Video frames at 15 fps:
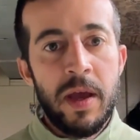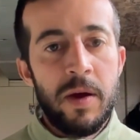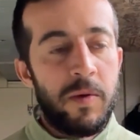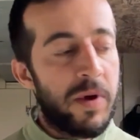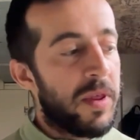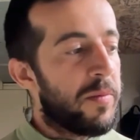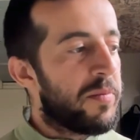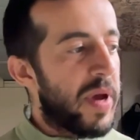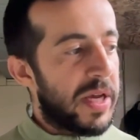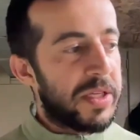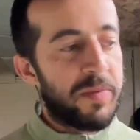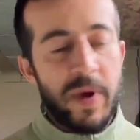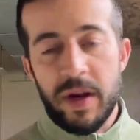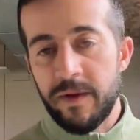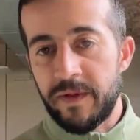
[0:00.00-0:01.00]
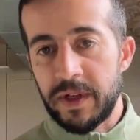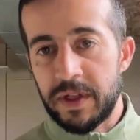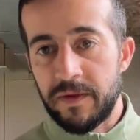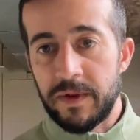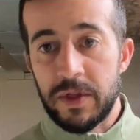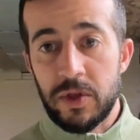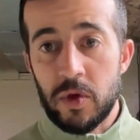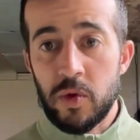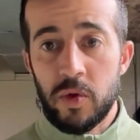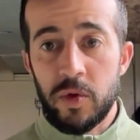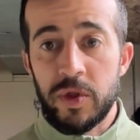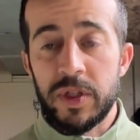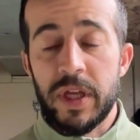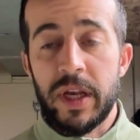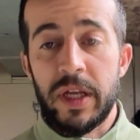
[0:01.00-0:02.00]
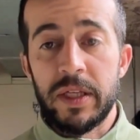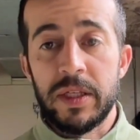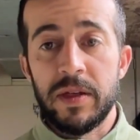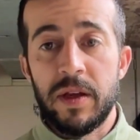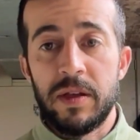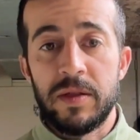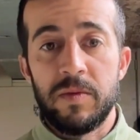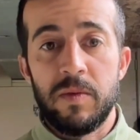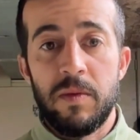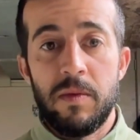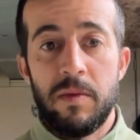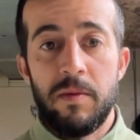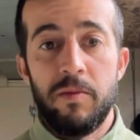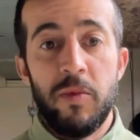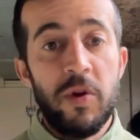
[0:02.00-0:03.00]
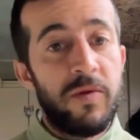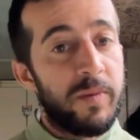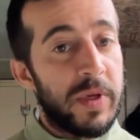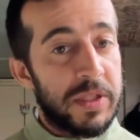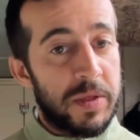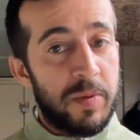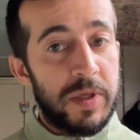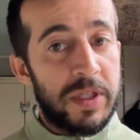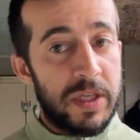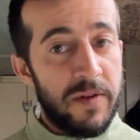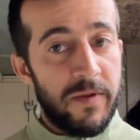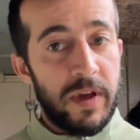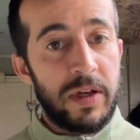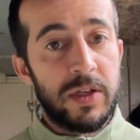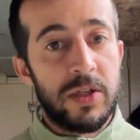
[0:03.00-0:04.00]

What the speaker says: One of the best benefits of this tool is that it's movement specific.